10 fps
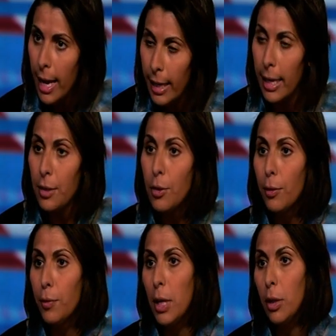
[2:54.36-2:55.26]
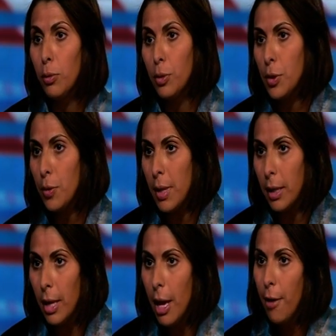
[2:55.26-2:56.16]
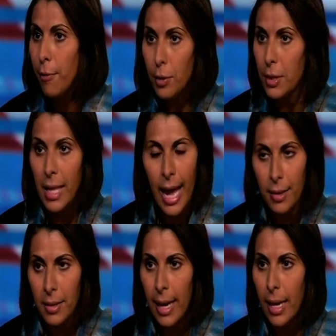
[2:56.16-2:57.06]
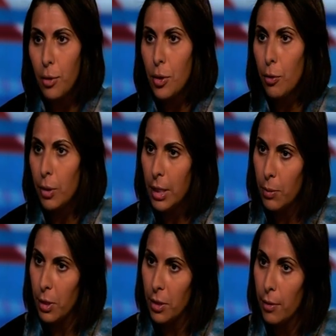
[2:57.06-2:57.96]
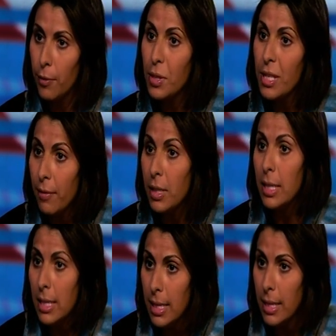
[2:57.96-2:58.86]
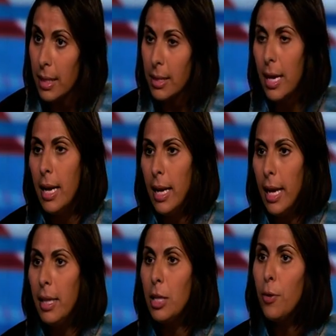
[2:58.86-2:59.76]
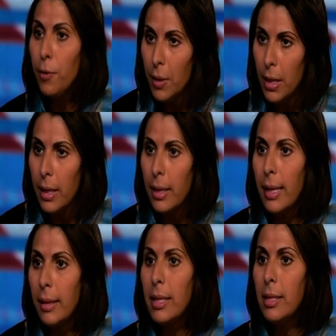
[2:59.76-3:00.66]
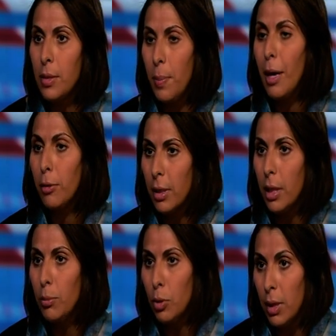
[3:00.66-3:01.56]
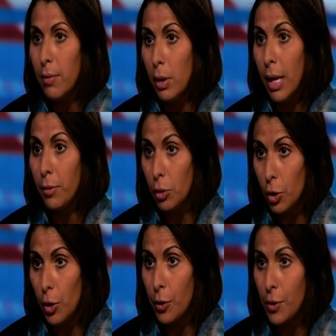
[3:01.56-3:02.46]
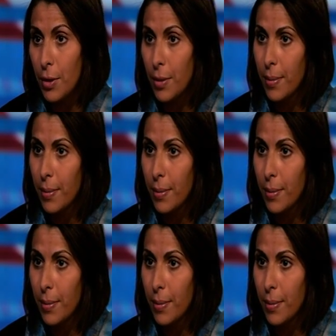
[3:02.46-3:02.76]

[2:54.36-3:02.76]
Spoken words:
And let's not forget also that France hasn't had a socialist president for 17 years, and there's a feeling that it's about time to give the left a chance.